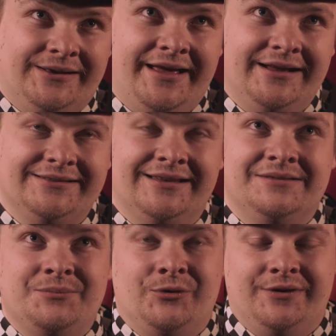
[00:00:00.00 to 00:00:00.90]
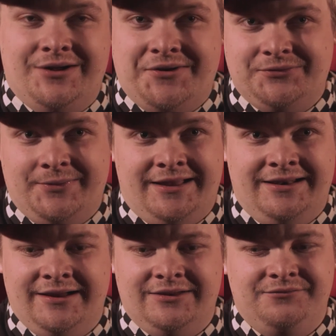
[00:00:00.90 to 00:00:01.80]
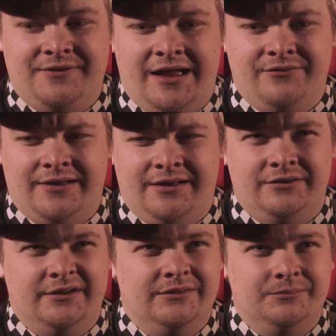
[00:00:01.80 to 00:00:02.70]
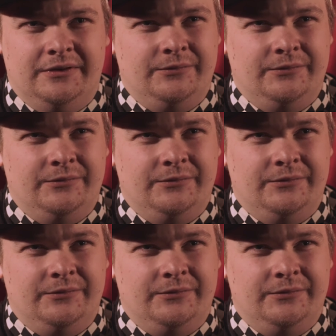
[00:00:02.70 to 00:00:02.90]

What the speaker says: night, and the morning after we had like 500,